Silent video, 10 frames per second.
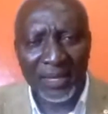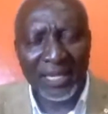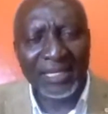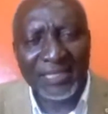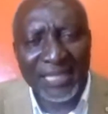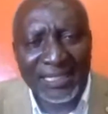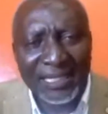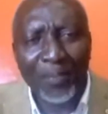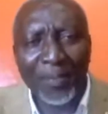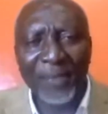It is just
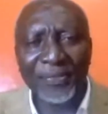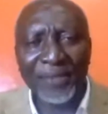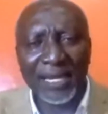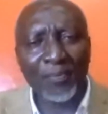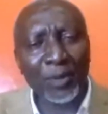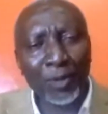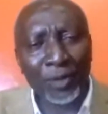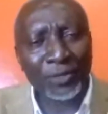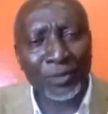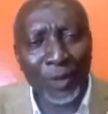a matter that
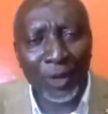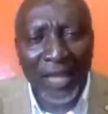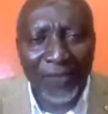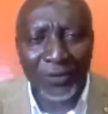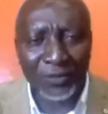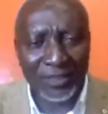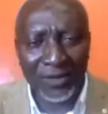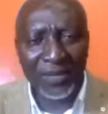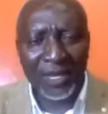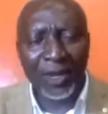because you don't love yourself,